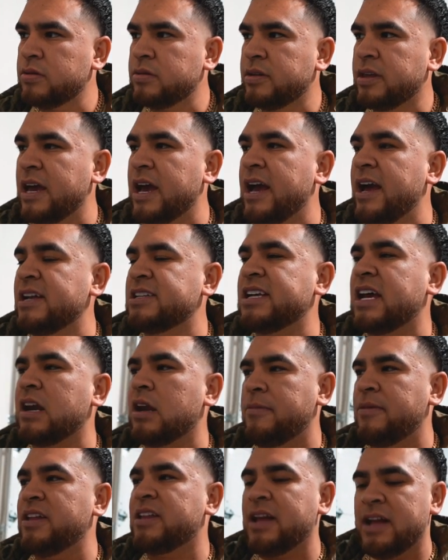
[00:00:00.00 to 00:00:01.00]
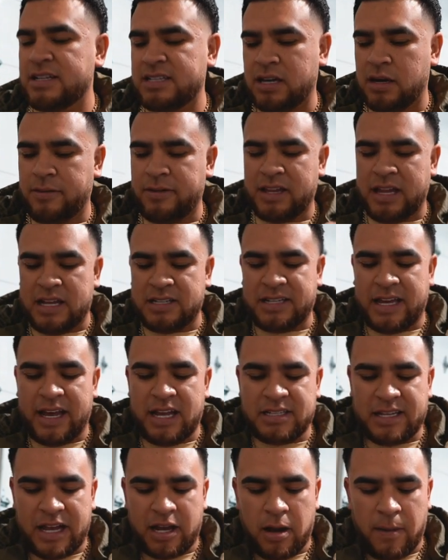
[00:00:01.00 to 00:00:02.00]
Yeah, it's arribita, it's arribita. It's like,
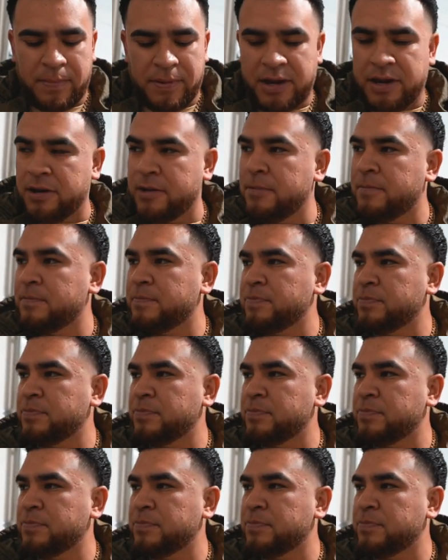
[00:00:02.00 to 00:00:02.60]
it's like up here.